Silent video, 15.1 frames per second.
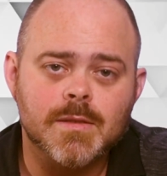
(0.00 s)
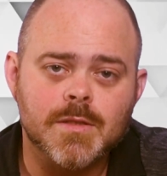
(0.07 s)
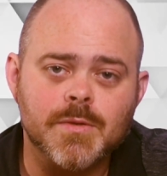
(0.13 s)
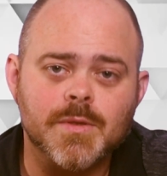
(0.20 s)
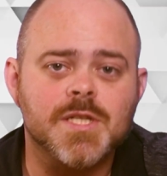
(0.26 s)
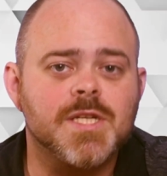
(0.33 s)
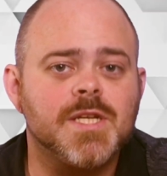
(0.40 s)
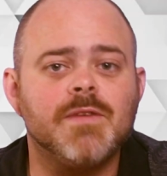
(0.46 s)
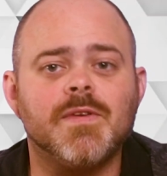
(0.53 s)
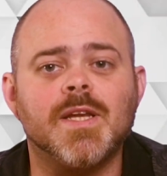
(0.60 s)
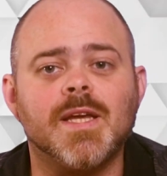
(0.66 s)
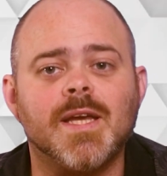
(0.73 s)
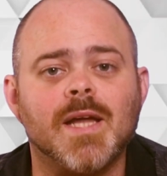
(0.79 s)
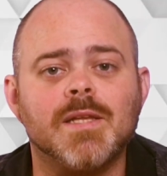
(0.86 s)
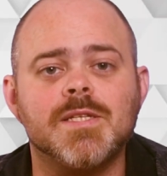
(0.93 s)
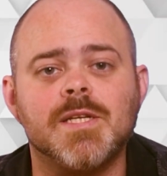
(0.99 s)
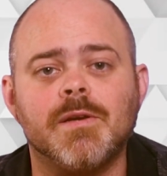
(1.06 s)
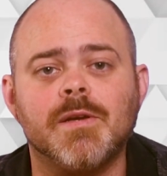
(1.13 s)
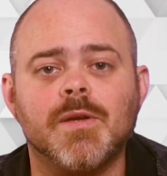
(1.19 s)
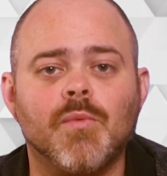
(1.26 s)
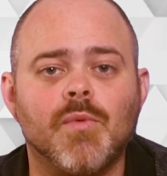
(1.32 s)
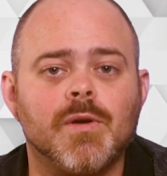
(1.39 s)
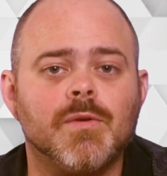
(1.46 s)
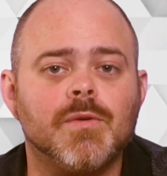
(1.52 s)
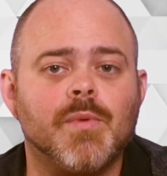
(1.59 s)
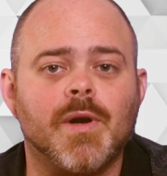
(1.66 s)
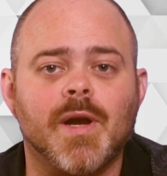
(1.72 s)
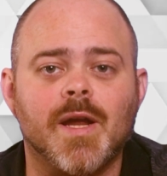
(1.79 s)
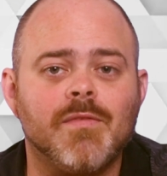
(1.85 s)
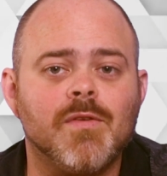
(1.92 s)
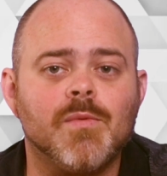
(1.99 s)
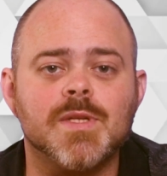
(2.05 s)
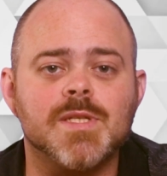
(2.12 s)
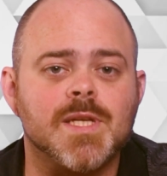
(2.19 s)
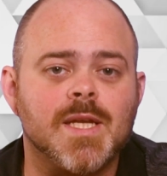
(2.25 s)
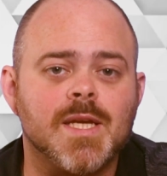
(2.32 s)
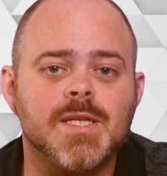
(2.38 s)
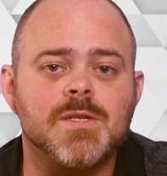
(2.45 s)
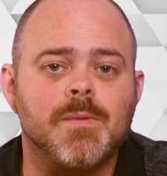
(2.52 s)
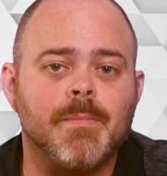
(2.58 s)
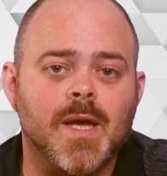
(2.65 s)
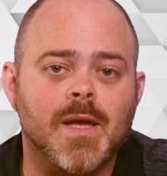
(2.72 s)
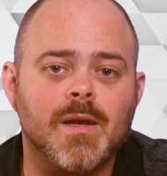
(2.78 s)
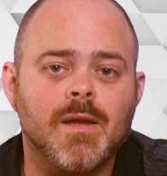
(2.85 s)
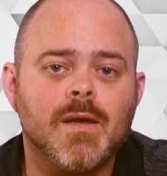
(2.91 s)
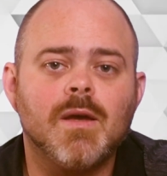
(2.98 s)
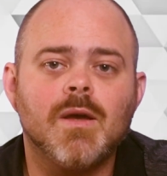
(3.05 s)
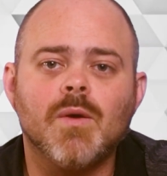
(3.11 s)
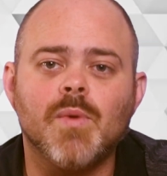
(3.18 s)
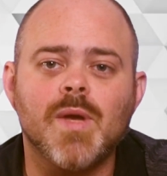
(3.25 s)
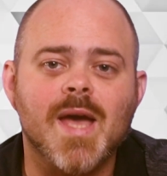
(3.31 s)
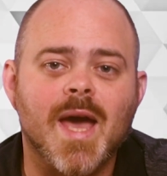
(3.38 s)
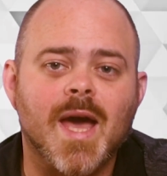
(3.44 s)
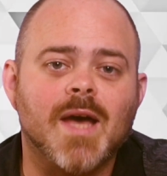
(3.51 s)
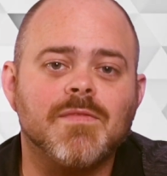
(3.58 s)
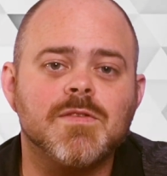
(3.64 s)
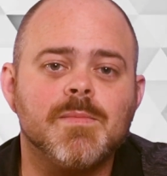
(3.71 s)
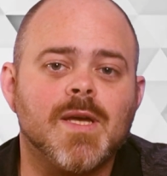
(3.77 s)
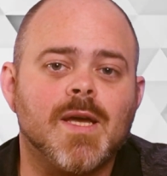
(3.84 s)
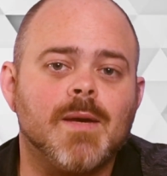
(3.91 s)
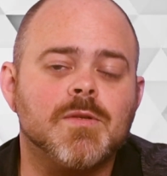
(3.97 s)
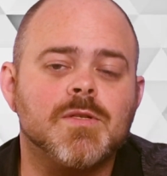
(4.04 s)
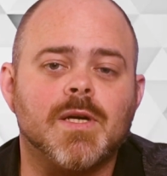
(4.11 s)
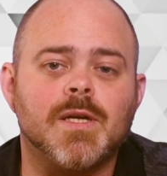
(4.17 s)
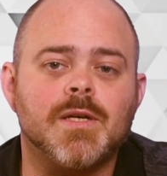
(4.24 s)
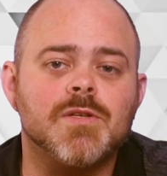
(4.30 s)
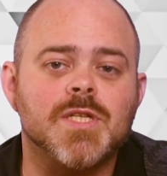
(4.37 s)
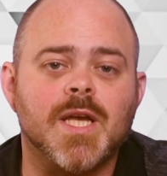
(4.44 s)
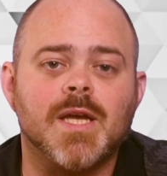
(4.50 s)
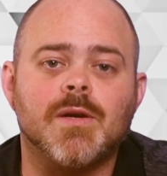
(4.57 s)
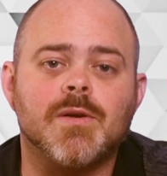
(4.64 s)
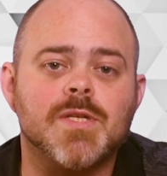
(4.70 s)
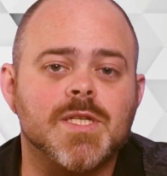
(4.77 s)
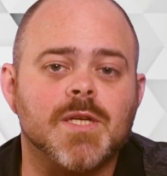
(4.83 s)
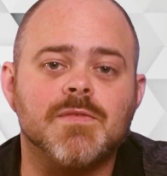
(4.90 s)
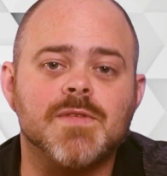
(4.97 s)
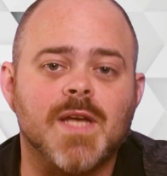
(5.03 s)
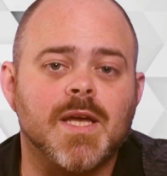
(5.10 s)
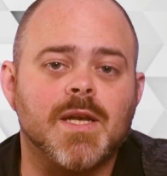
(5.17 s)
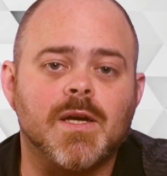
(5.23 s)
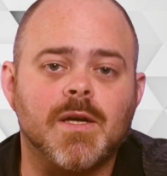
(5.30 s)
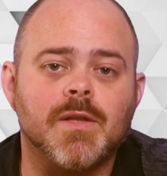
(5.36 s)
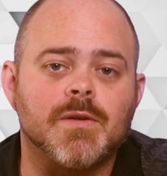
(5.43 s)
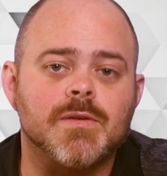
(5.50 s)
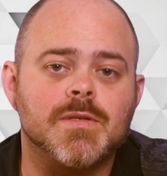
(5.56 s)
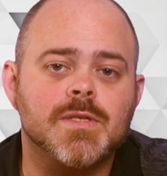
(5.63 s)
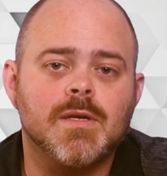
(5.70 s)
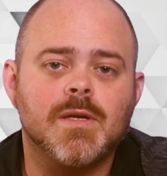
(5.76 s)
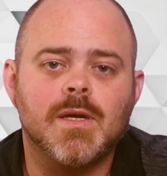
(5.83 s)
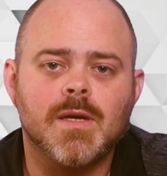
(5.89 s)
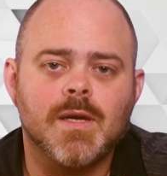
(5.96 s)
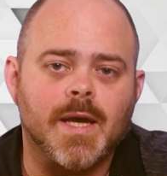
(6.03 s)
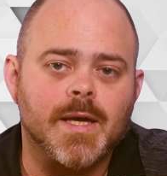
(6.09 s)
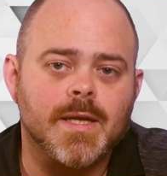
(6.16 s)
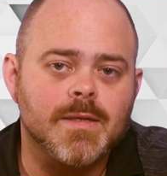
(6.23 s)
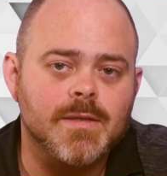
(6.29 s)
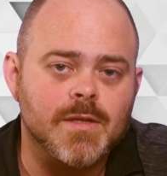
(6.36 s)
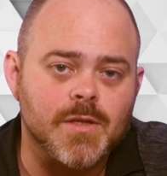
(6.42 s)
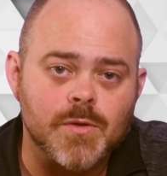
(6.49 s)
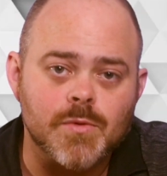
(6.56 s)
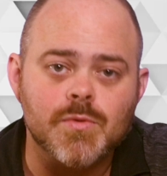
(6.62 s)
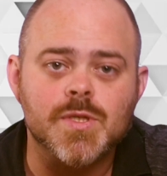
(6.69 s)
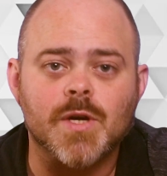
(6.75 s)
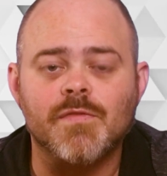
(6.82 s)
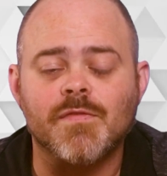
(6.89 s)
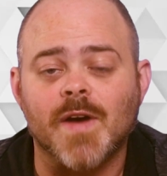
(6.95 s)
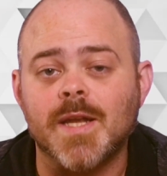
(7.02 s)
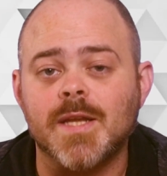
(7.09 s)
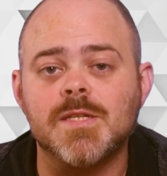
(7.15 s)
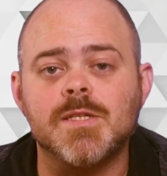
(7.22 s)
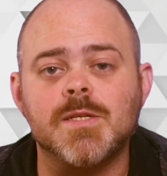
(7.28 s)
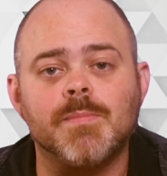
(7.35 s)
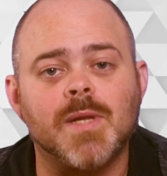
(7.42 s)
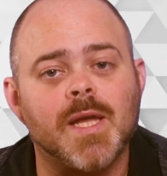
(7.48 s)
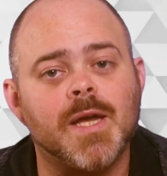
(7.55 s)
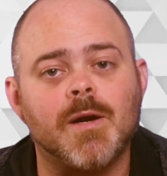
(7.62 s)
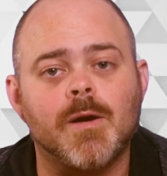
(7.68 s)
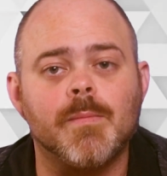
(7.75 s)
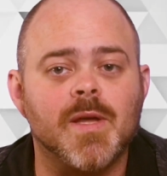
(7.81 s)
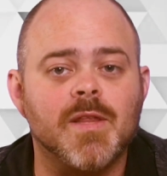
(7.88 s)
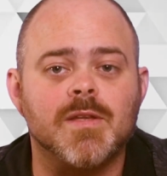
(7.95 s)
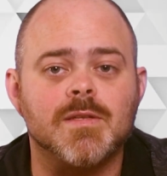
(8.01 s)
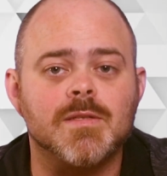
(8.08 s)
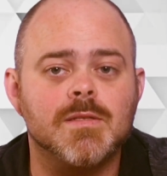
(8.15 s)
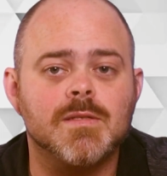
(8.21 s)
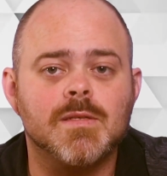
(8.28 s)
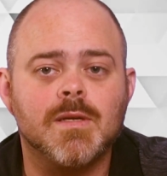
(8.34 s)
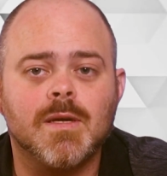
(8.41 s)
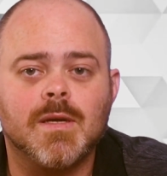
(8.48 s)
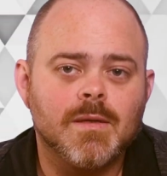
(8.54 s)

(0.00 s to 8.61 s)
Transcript: To achieve an egalitarian world where everyone's needs are met, we have to be able to understand ourselves and others, and use our findings to plan our methods.